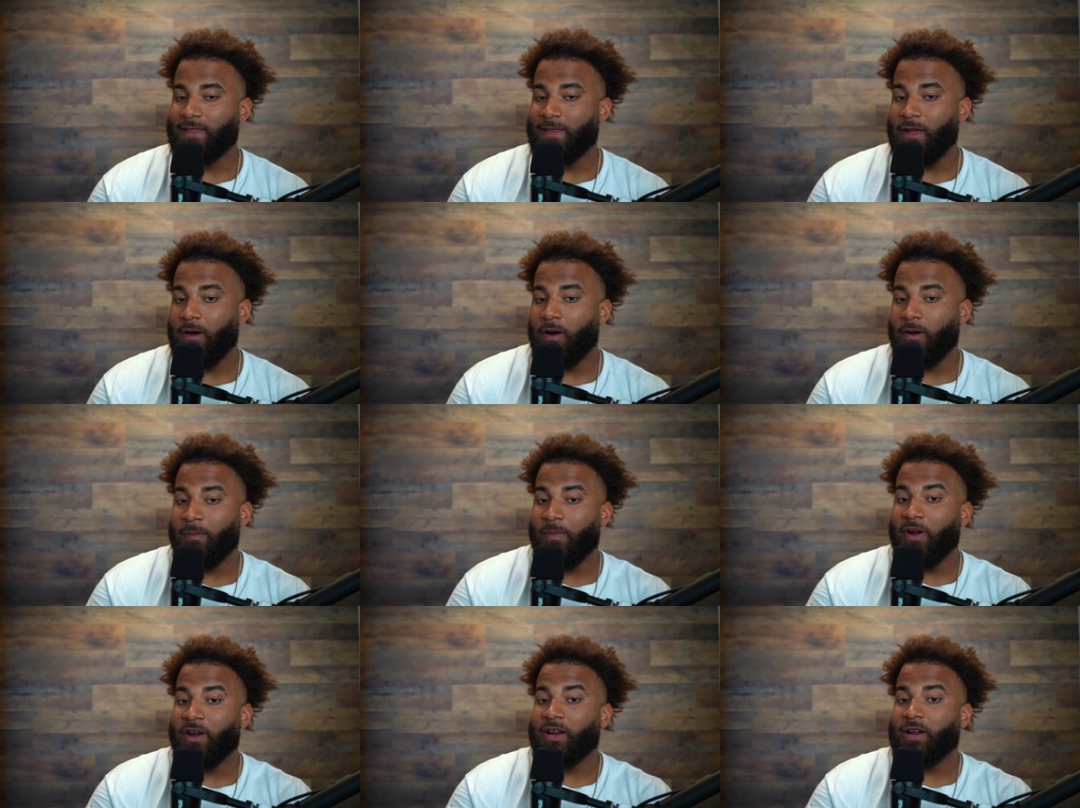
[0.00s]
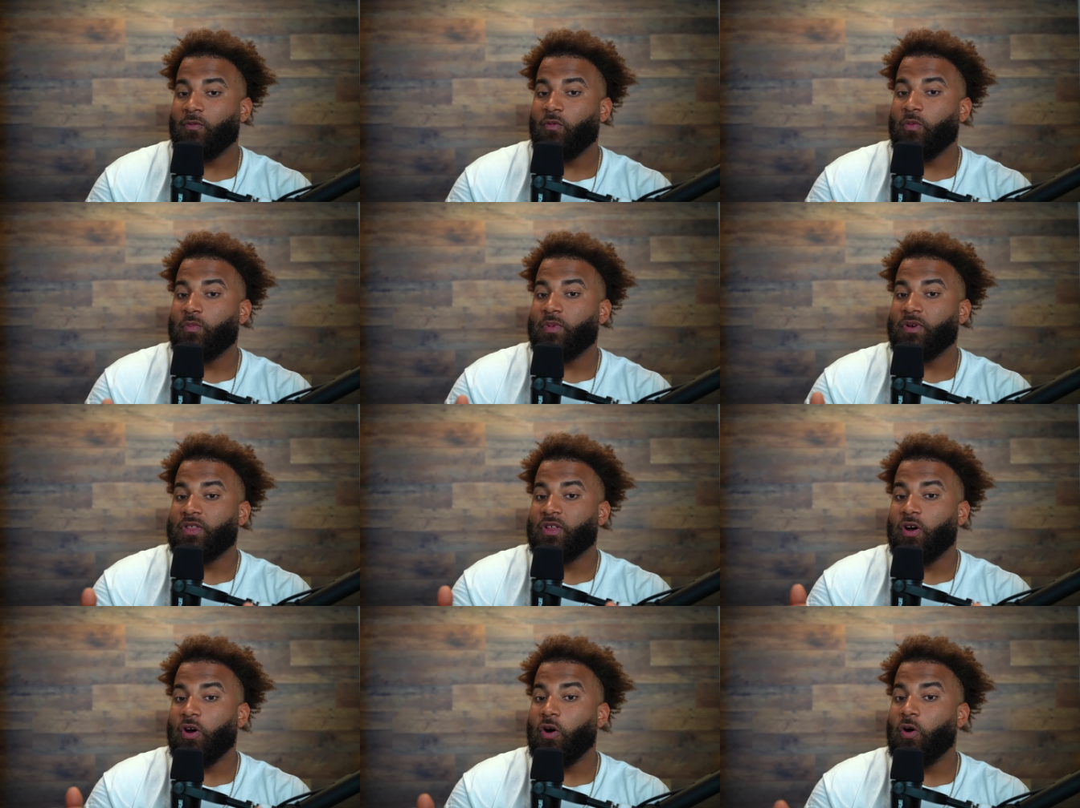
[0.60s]
America won't be
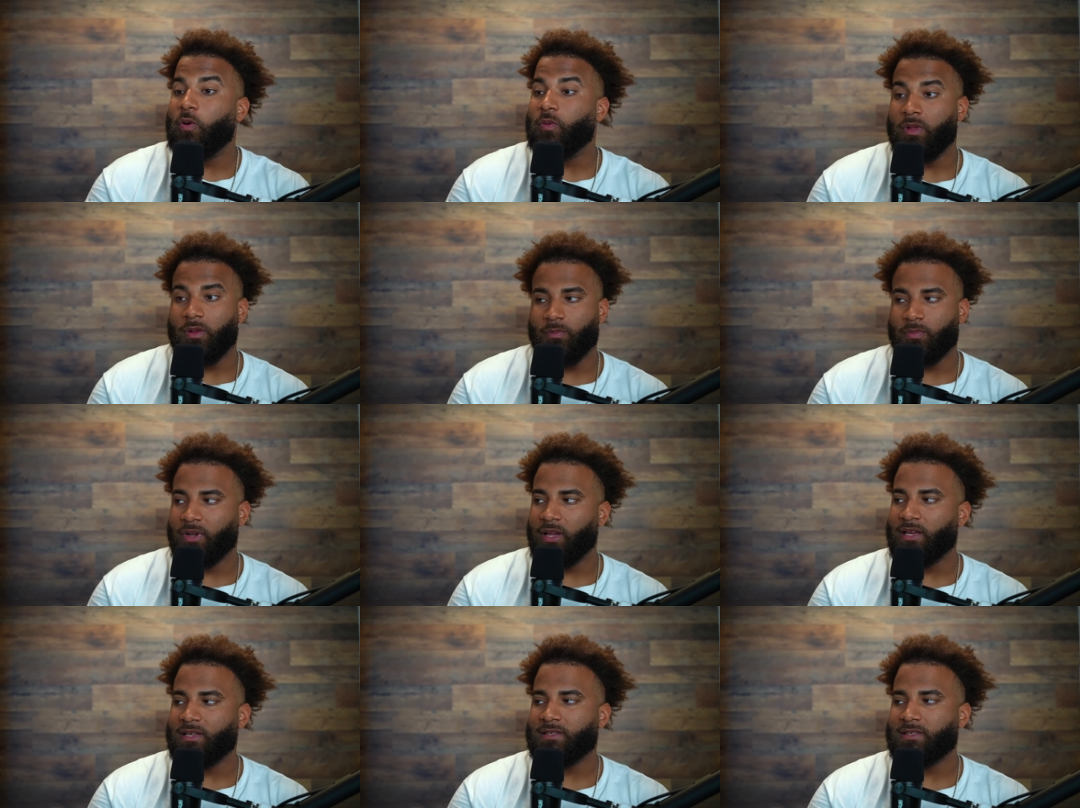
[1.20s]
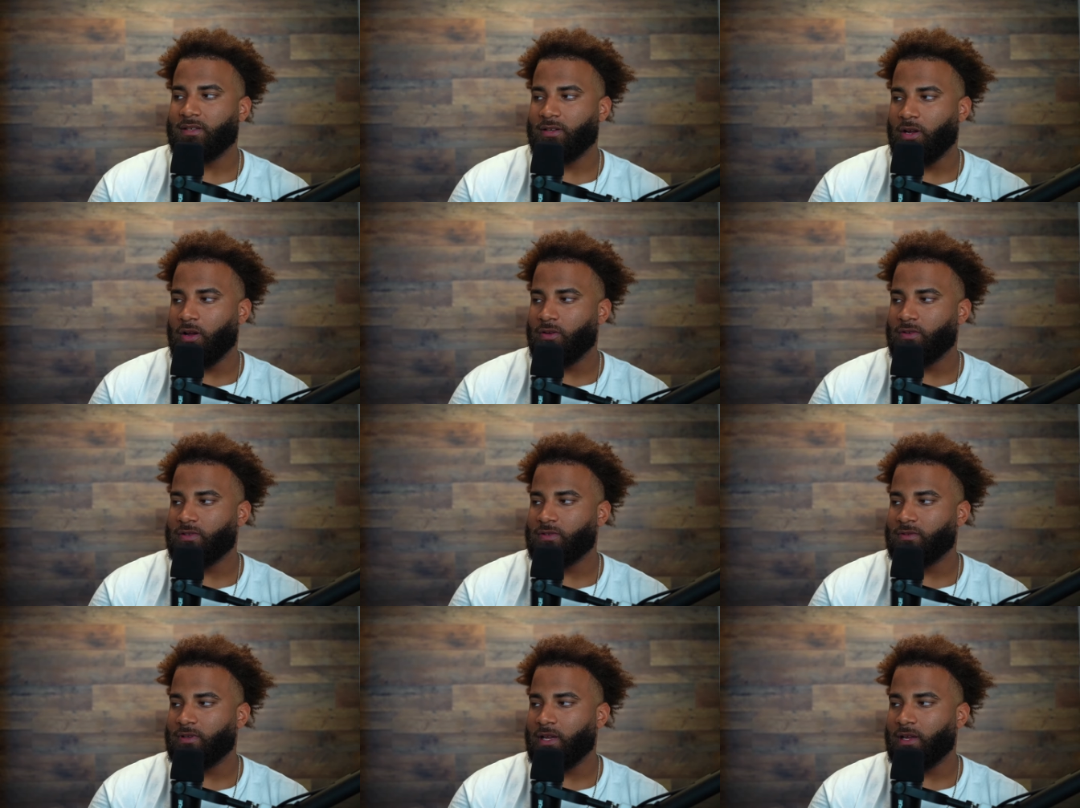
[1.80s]
the only place to go
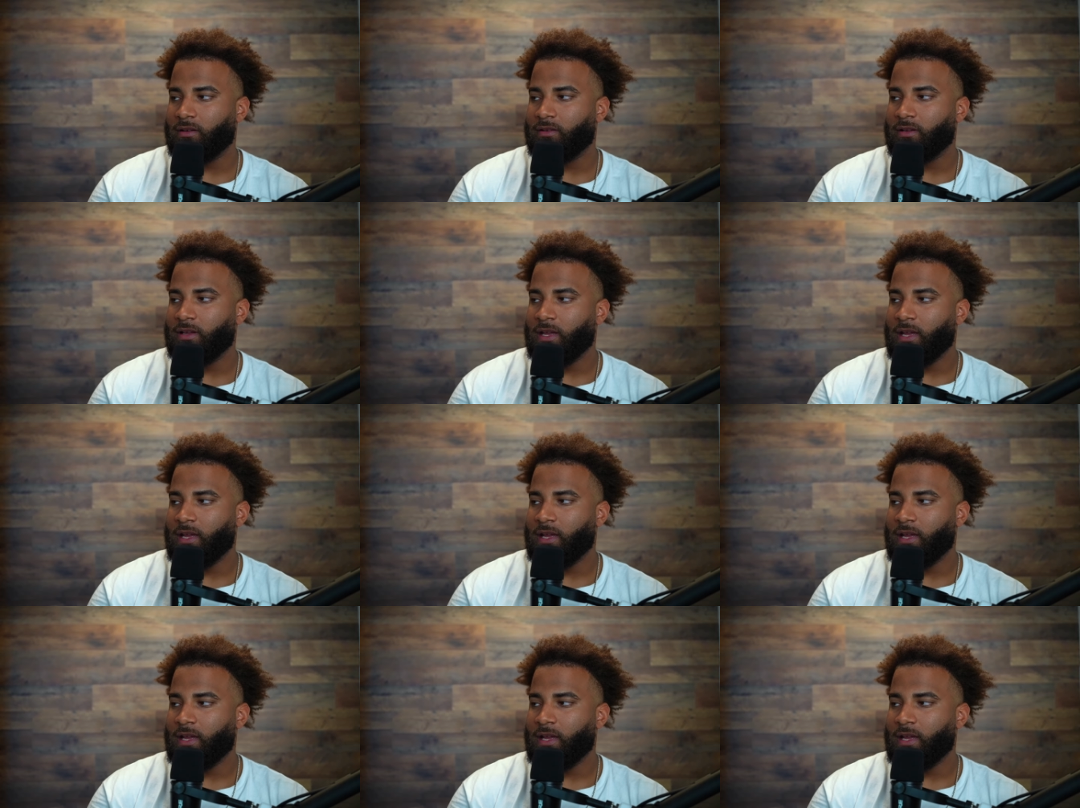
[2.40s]
to now,